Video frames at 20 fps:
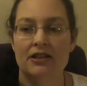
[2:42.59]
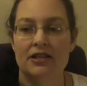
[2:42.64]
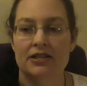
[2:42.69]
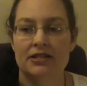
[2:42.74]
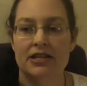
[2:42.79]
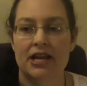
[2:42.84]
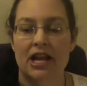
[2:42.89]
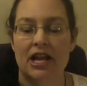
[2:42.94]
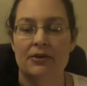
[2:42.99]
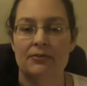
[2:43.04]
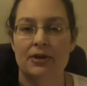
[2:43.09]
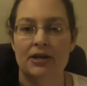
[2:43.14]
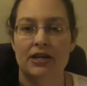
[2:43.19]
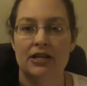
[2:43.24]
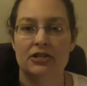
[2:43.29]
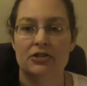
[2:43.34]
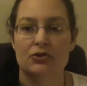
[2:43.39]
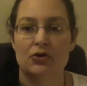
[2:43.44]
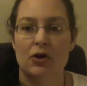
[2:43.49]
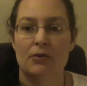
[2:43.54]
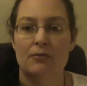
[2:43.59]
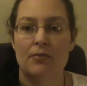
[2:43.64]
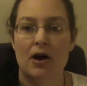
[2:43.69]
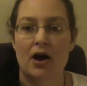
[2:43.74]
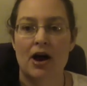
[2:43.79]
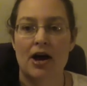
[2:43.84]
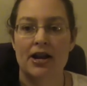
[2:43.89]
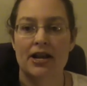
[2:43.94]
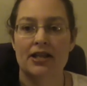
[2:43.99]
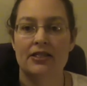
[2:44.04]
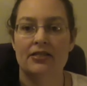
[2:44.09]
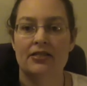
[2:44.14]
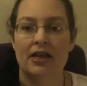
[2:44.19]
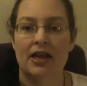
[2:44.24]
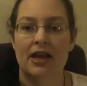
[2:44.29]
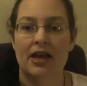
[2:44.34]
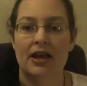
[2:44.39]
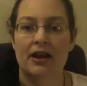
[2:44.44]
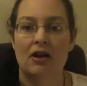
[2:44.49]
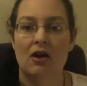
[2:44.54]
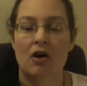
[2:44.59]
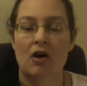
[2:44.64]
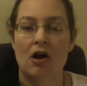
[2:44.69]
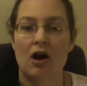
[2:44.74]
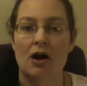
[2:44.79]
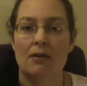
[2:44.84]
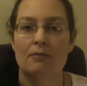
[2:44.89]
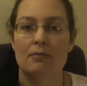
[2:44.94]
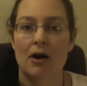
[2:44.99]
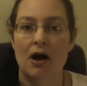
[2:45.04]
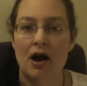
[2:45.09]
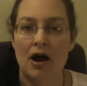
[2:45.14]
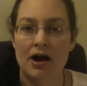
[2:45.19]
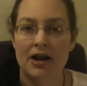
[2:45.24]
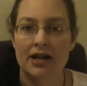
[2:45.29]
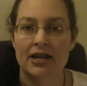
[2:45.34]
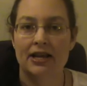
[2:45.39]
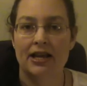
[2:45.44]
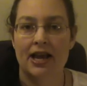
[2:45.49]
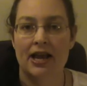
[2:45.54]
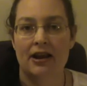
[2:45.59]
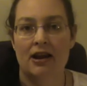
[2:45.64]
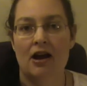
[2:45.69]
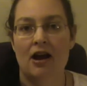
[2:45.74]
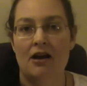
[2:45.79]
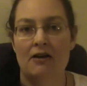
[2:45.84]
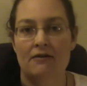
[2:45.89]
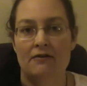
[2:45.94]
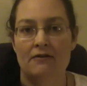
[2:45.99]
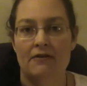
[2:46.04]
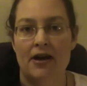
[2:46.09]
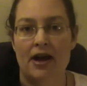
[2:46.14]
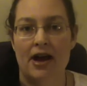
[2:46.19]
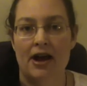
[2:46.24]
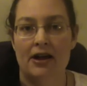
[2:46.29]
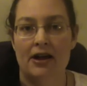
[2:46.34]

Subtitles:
this element into our body, then our body cannot